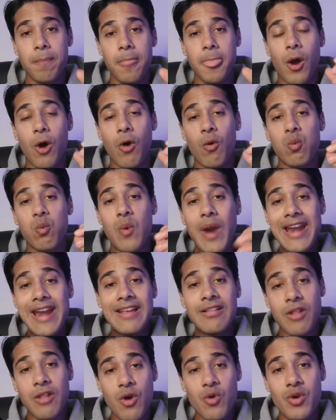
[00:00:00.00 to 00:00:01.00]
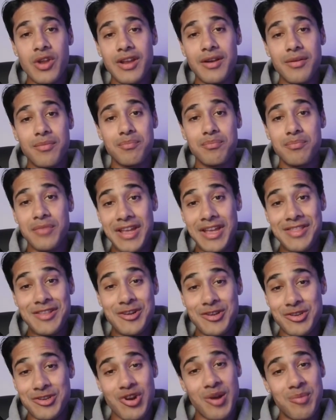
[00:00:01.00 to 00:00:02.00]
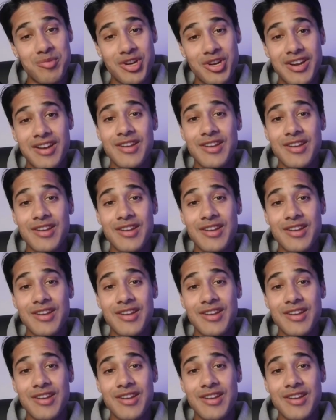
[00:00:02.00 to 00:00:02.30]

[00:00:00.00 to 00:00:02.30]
already loaded in the description.